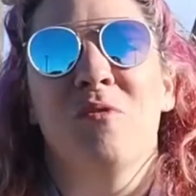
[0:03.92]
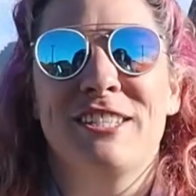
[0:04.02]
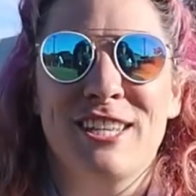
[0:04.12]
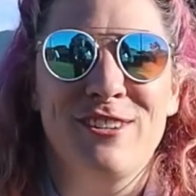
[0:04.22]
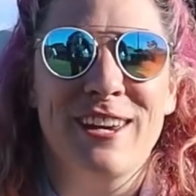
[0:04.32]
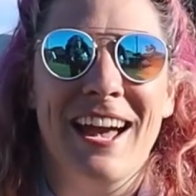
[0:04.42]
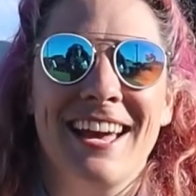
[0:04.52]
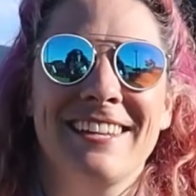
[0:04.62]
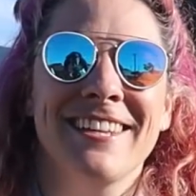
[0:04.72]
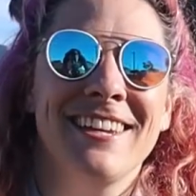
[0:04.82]
What's up, you
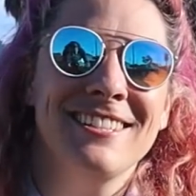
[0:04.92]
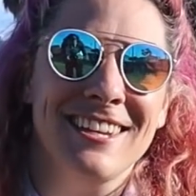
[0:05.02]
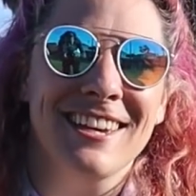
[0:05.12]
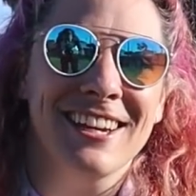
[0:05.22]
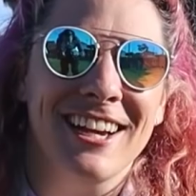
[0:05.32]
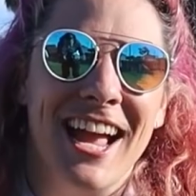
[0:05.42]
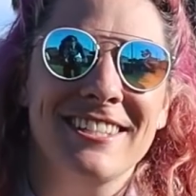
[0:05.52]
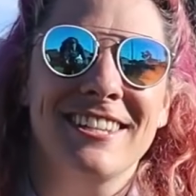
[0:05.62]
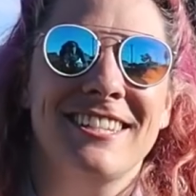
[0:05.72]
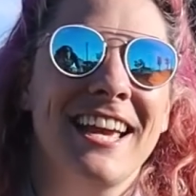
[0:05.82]
guys? Indy here,
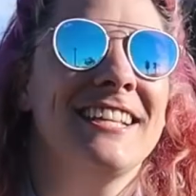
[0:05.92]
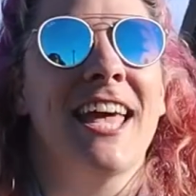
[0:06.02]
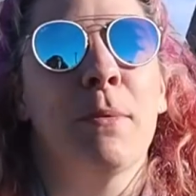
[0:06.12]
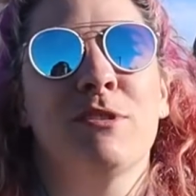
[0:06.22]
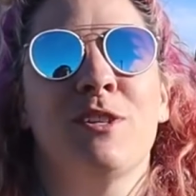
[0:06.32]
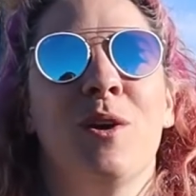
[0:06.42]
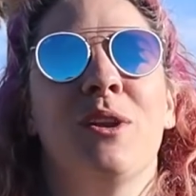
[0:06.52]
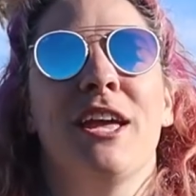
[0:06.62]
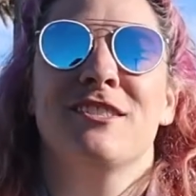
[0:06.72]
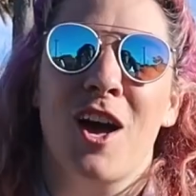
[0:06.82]
and today's
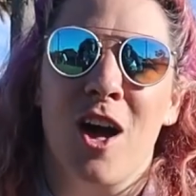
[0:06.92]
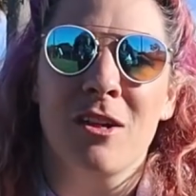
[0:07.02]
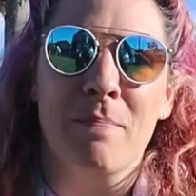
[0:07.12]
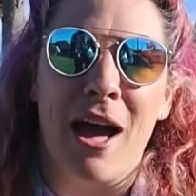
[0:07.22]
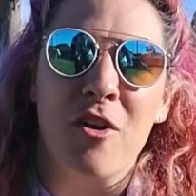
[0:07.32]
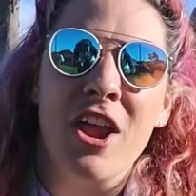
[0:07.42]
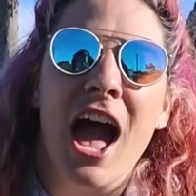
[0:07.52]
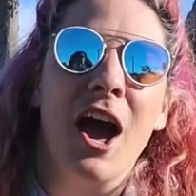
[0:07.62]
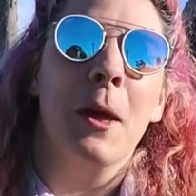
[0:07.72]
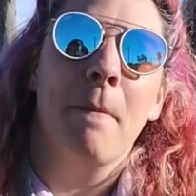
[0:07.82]
episode is all about
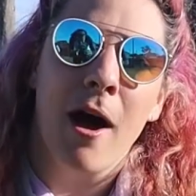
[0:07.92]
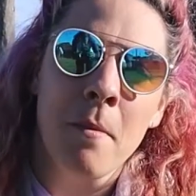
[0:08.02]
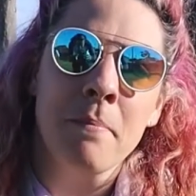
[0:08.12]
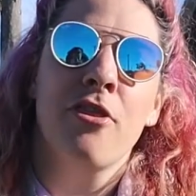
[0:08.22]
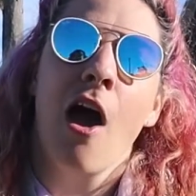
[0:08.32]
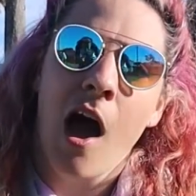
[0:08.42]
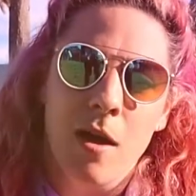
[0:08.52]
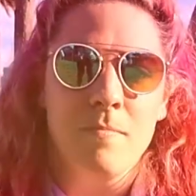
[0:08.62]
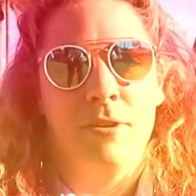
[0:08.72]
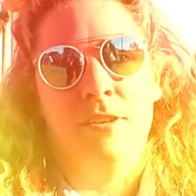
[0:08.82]
how to pump the hump.